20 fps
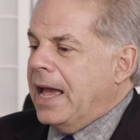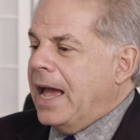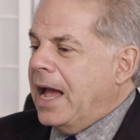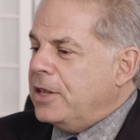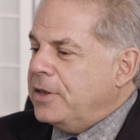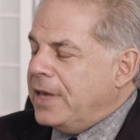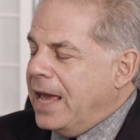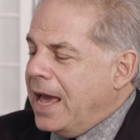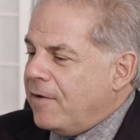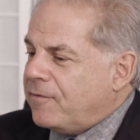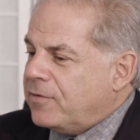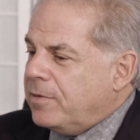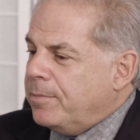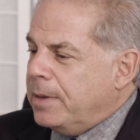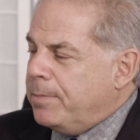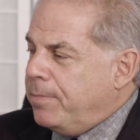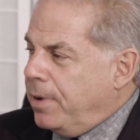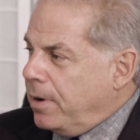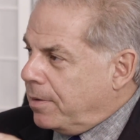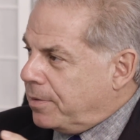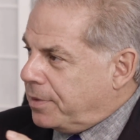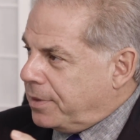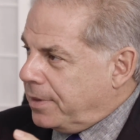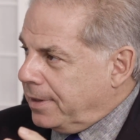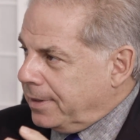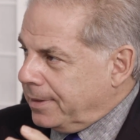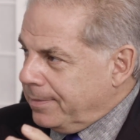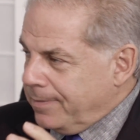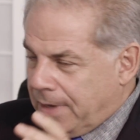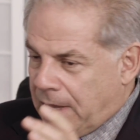And you have to be both.
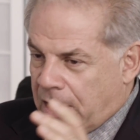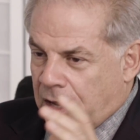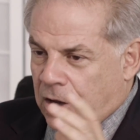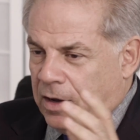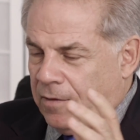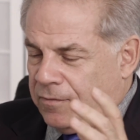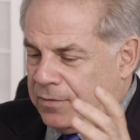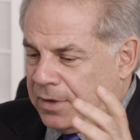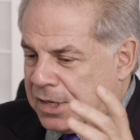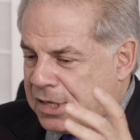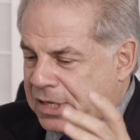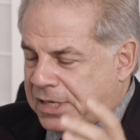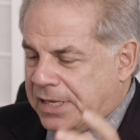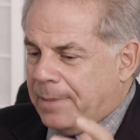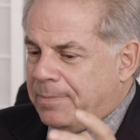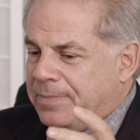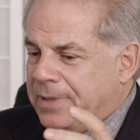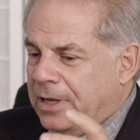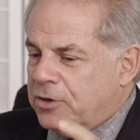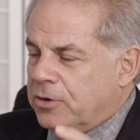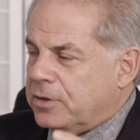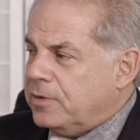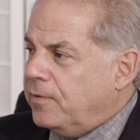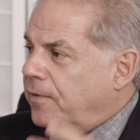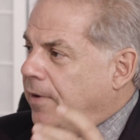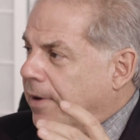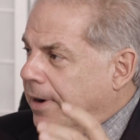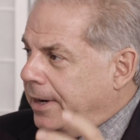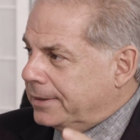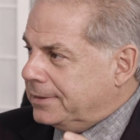You have to accept that you're
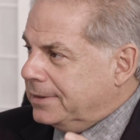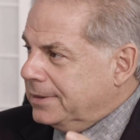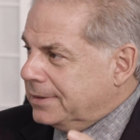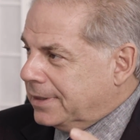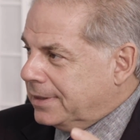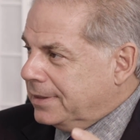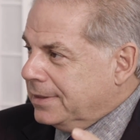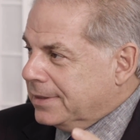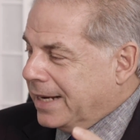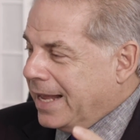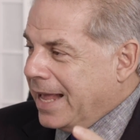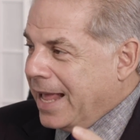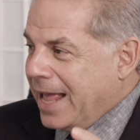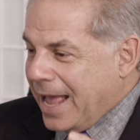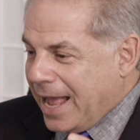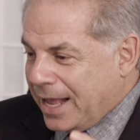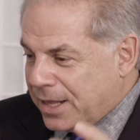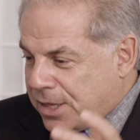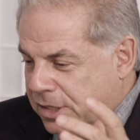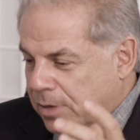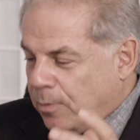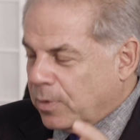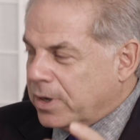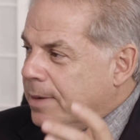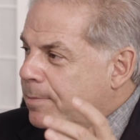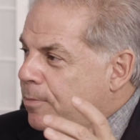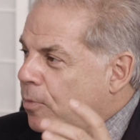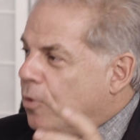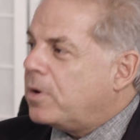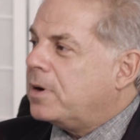divine and somewhat
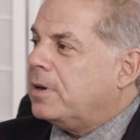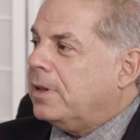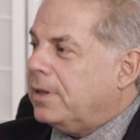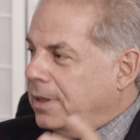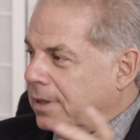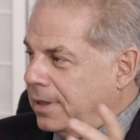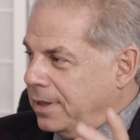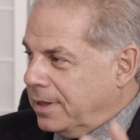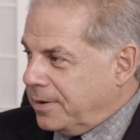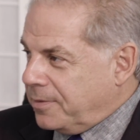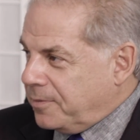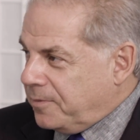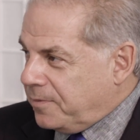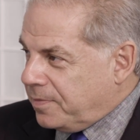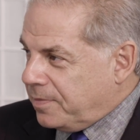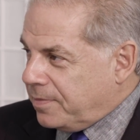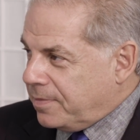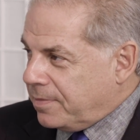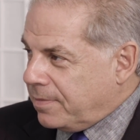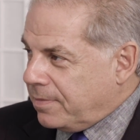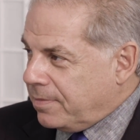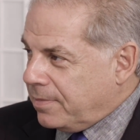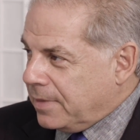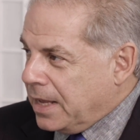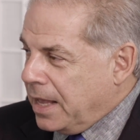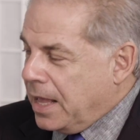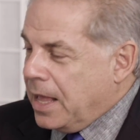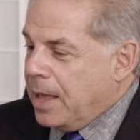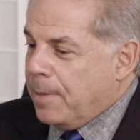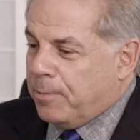immortal.
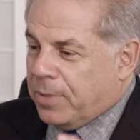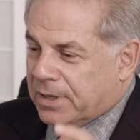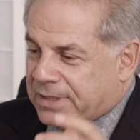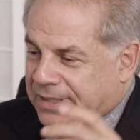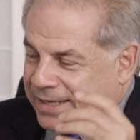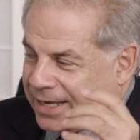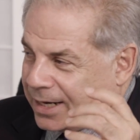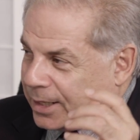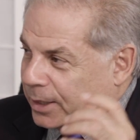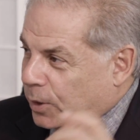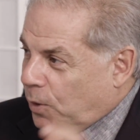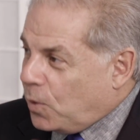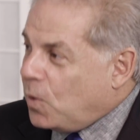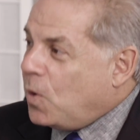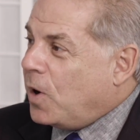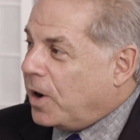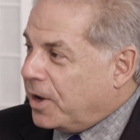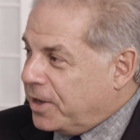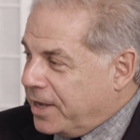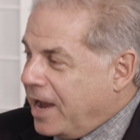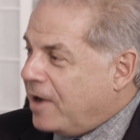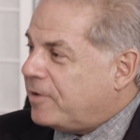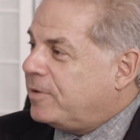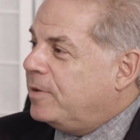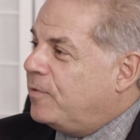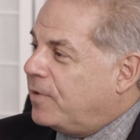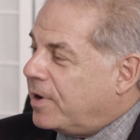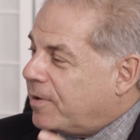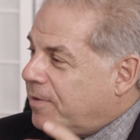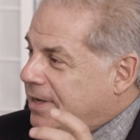But to get along, you have to be
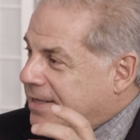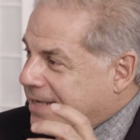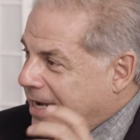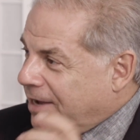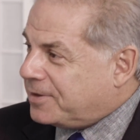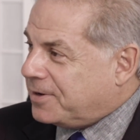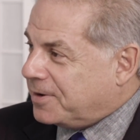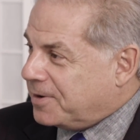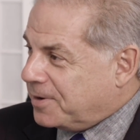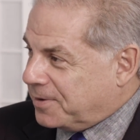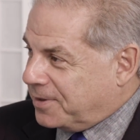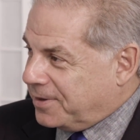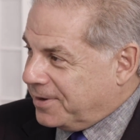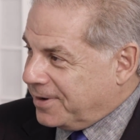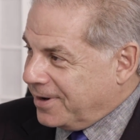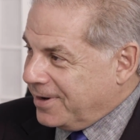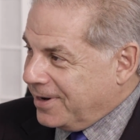very down to earth.